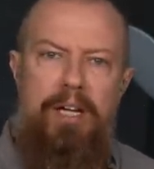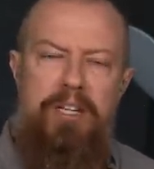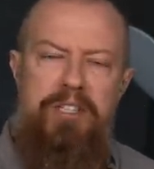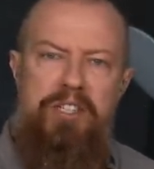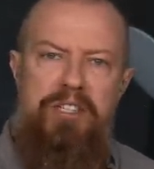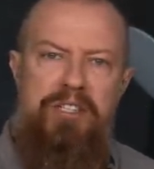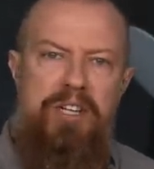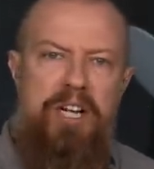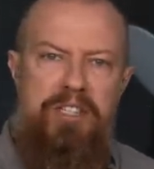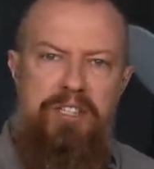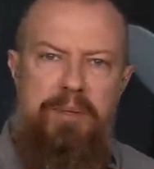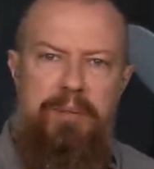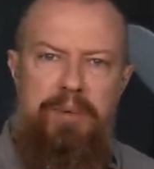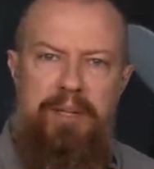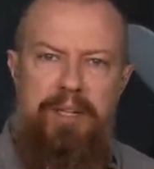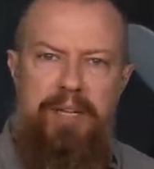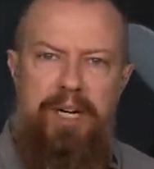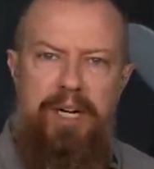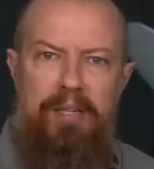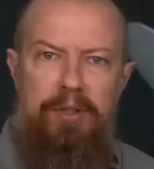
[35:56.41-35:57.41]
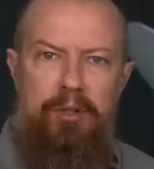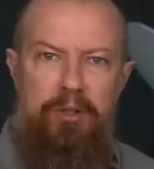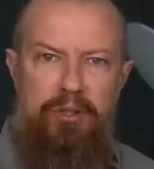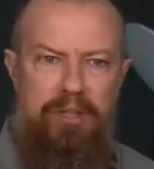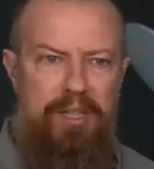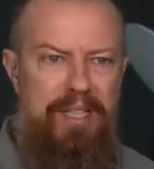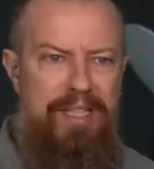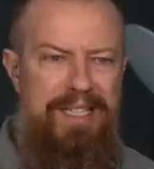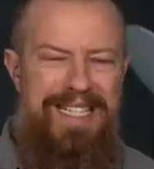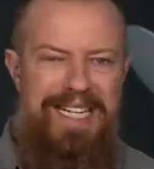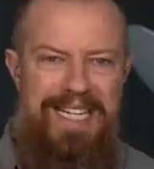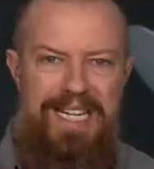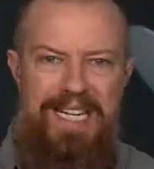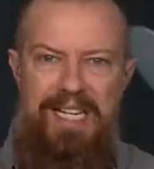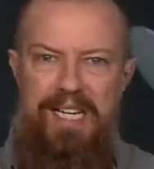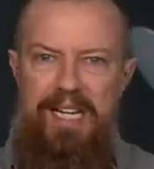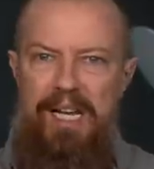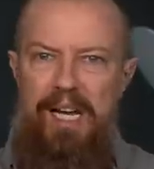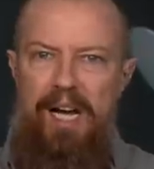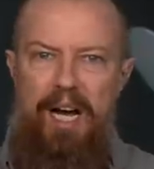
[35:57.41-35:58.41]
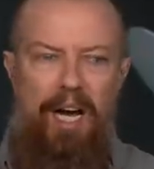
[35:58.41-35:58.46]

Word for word: it's just not something that I usually need.